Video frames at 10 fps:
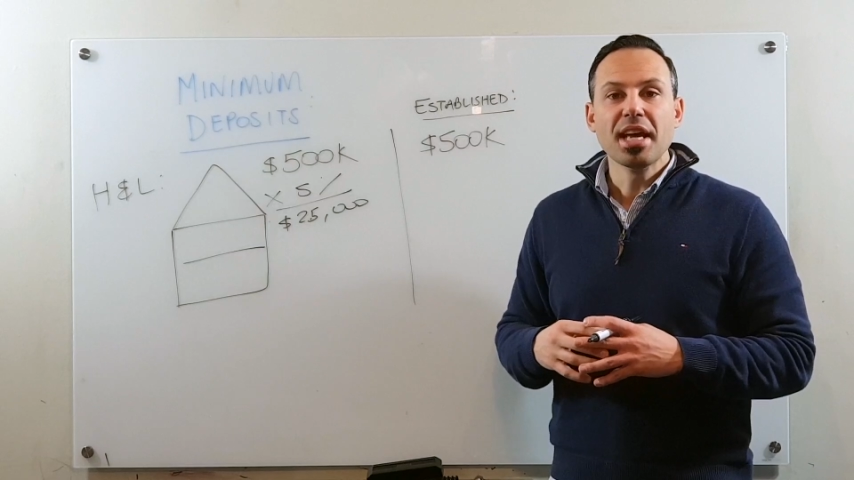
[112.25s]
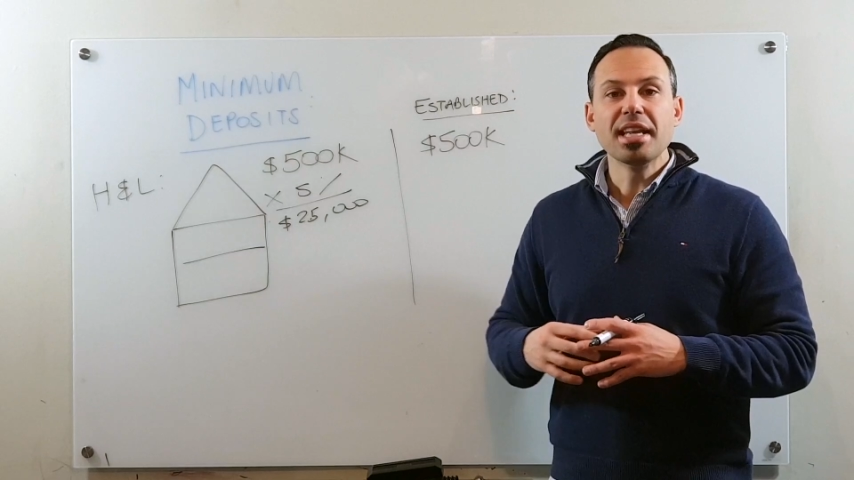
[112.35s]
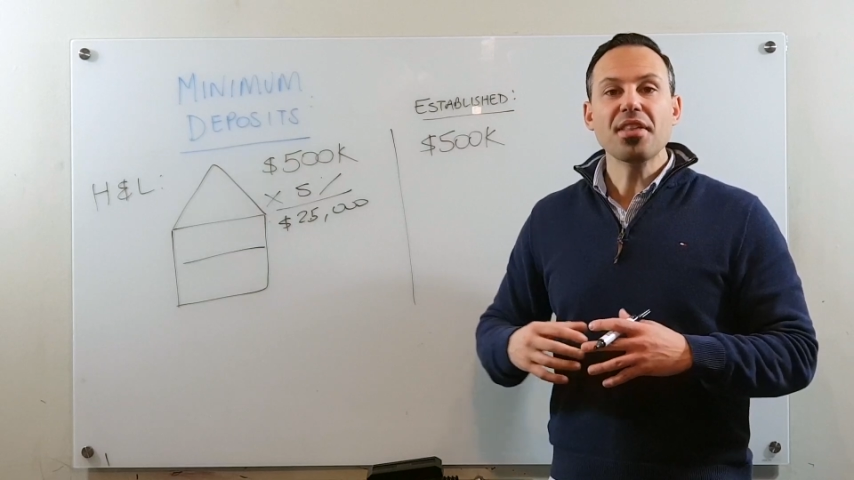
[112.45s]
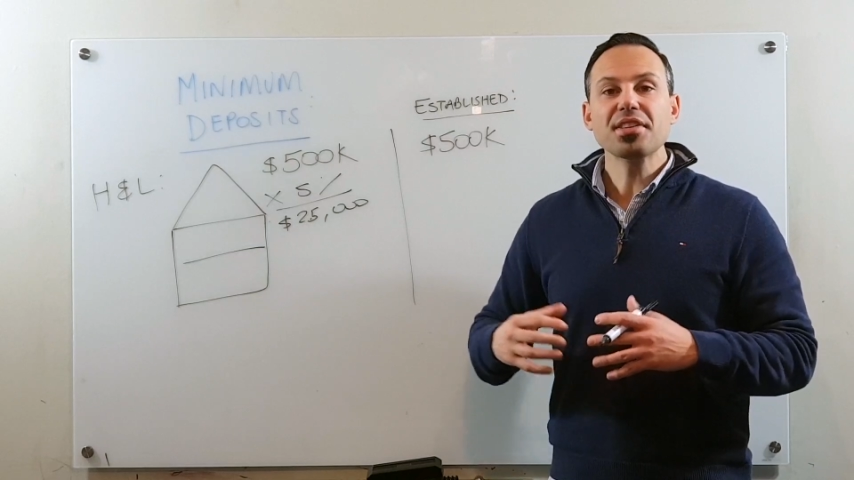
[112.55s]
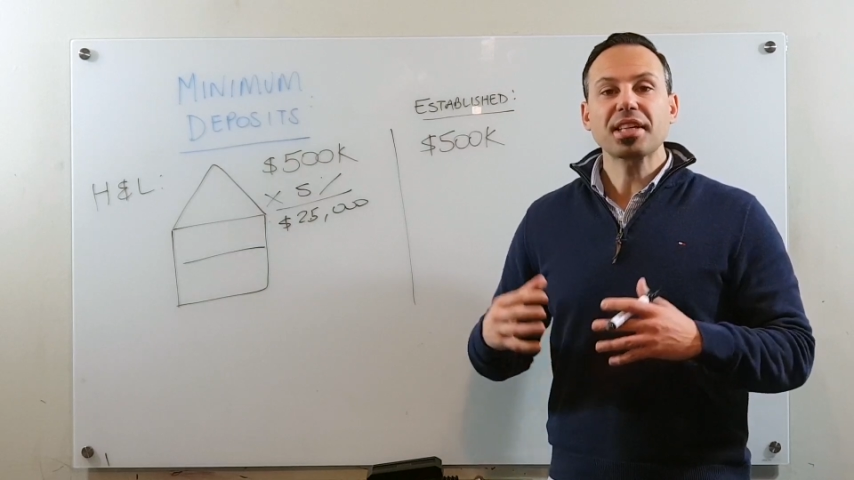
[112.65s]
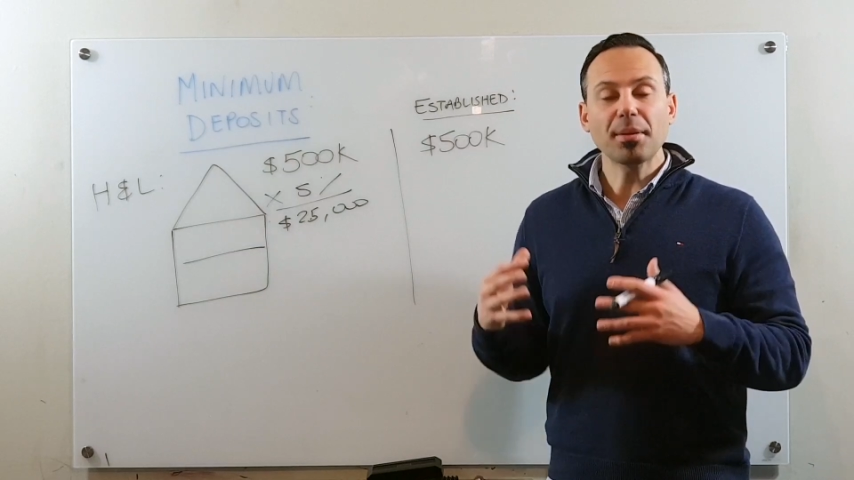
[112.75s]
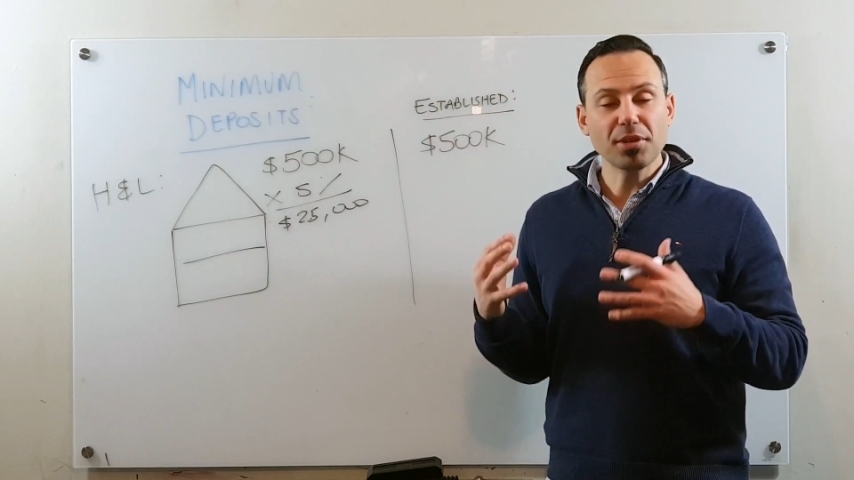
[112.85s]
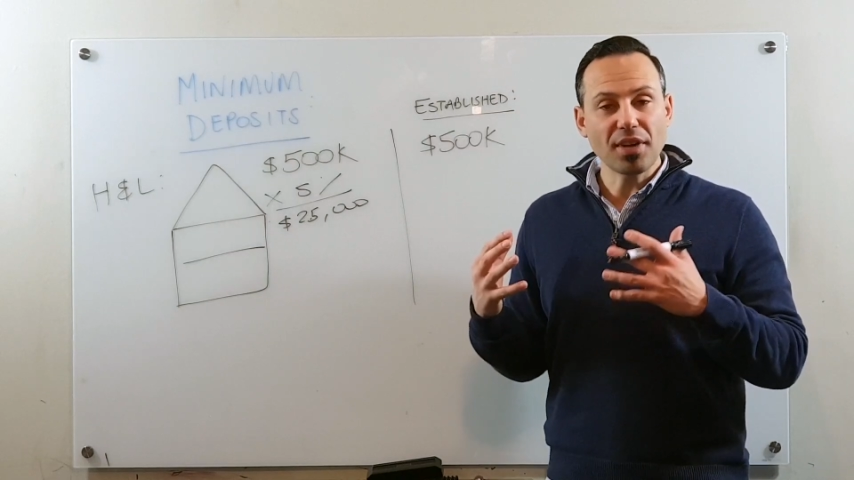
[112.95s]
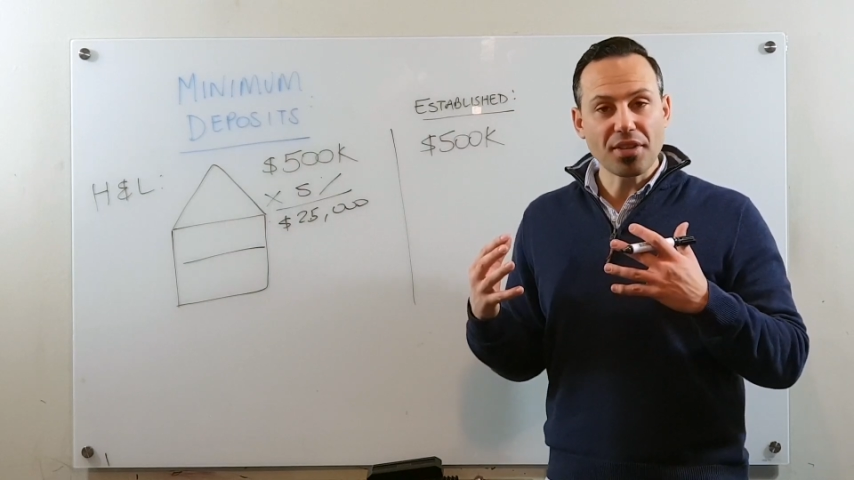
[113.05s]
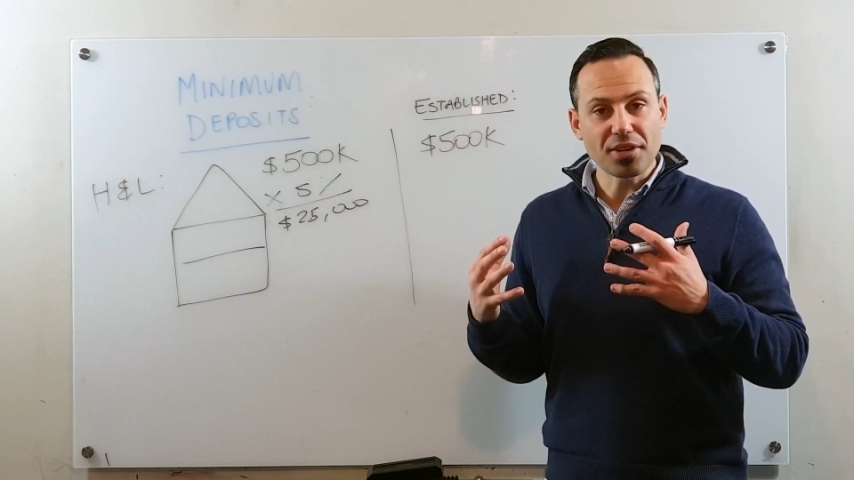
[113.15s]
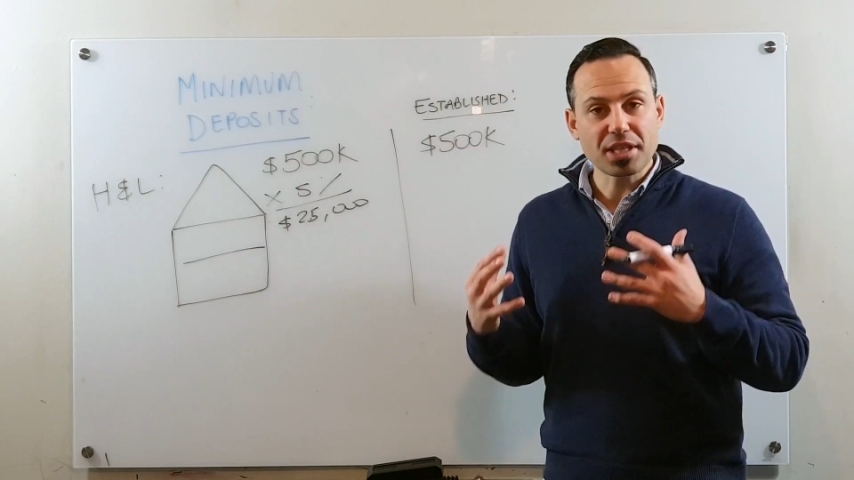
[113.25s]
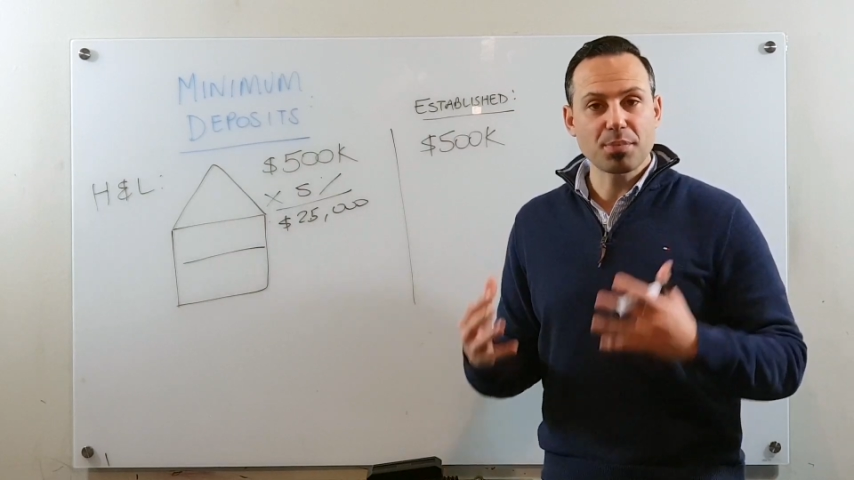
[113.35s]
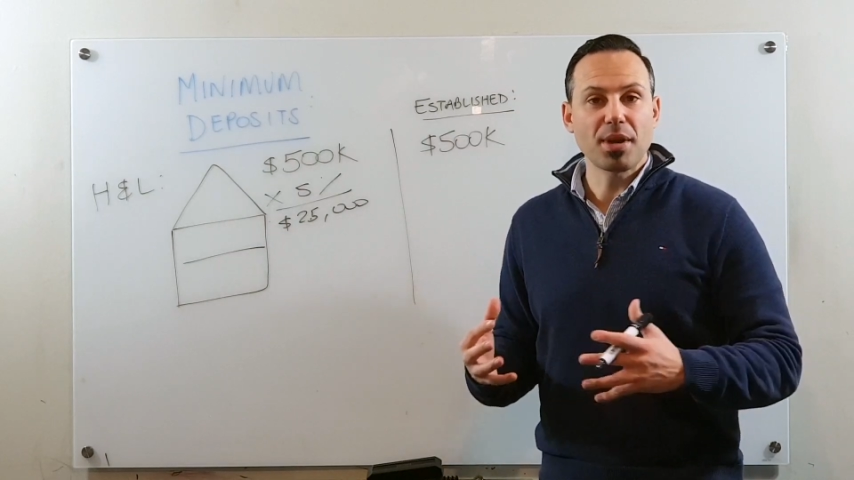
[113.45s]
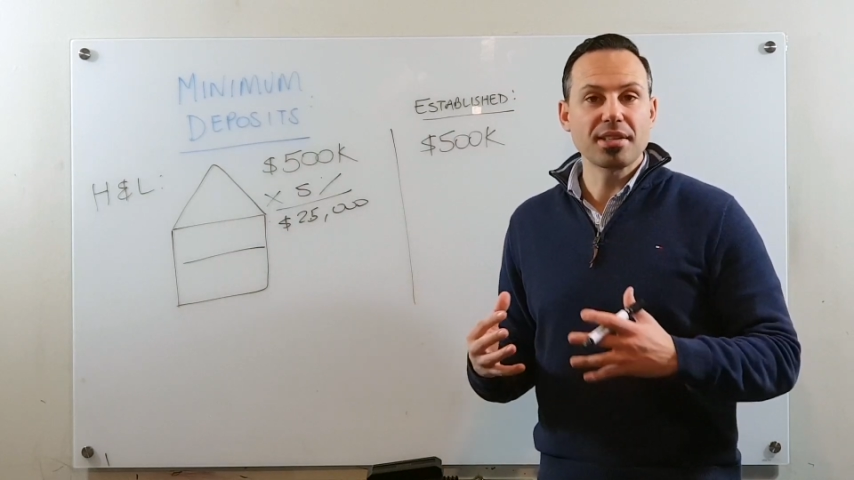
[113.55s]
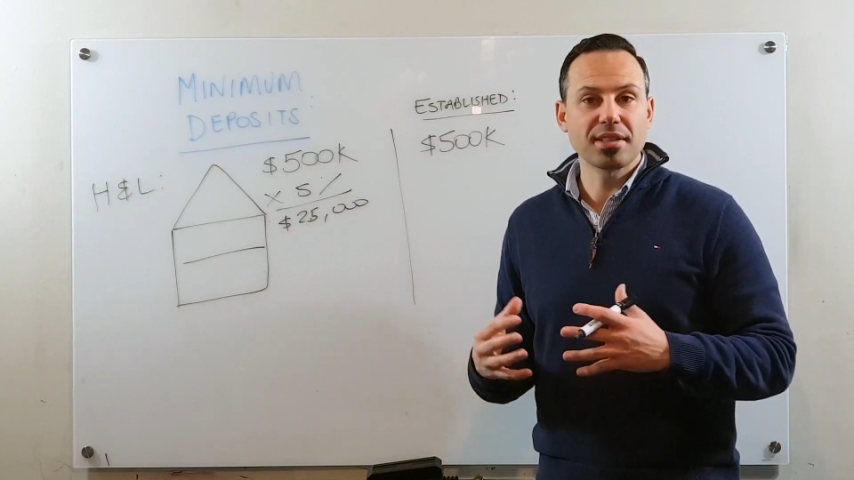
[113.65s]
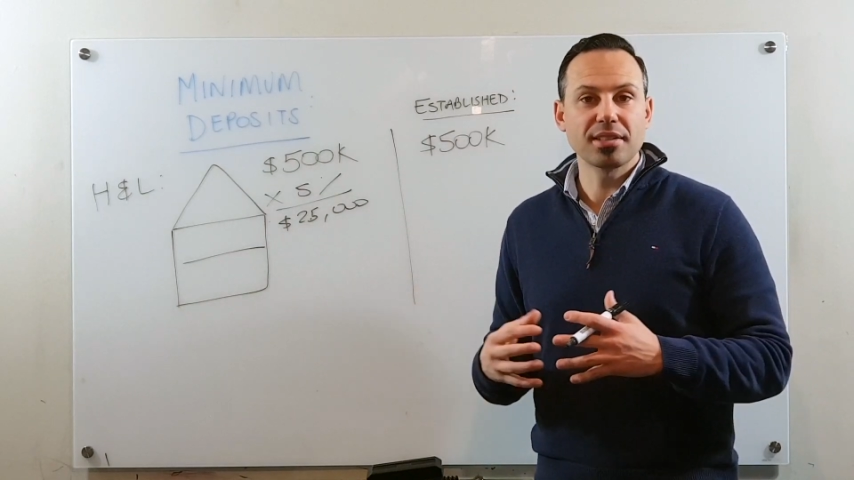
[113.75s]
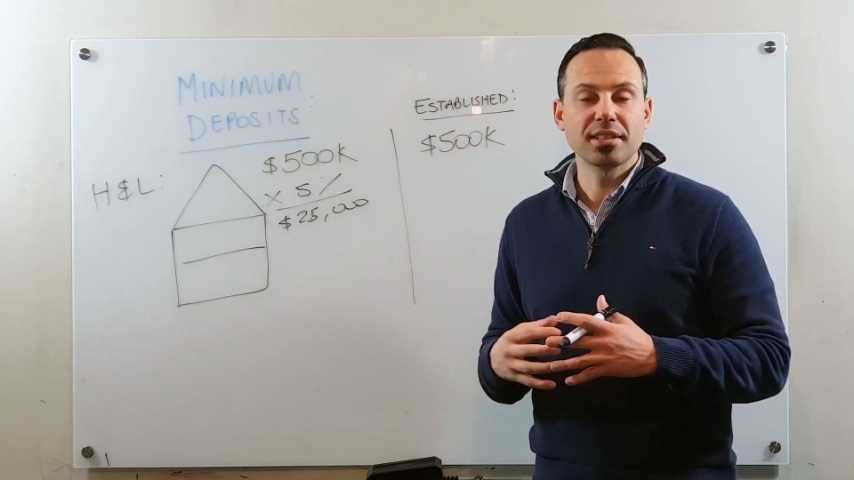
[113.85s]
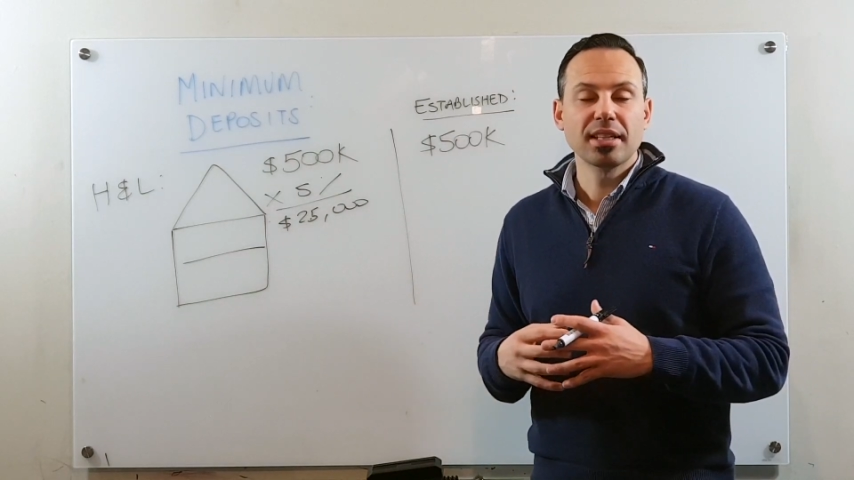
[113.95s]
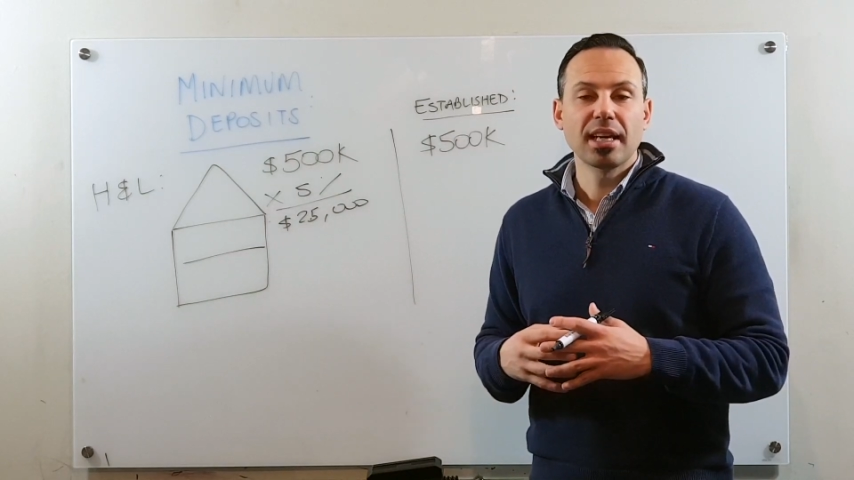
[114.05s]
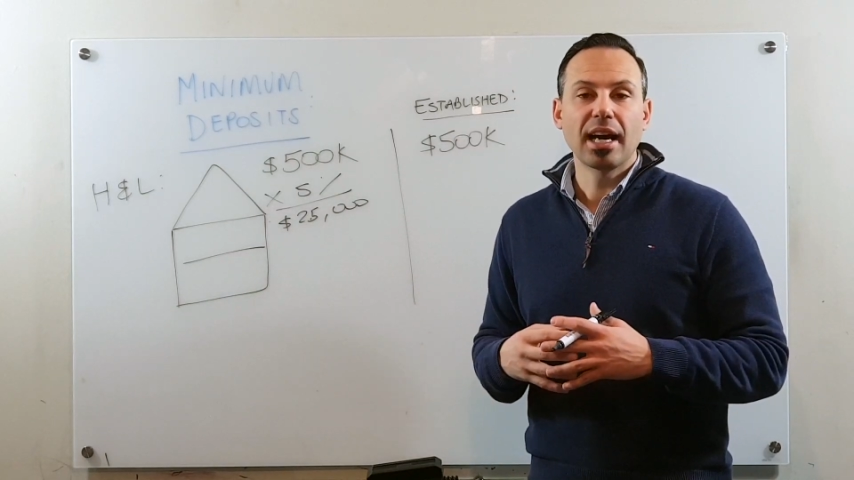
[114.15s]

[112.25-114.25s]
Now, there's a couple of other expenses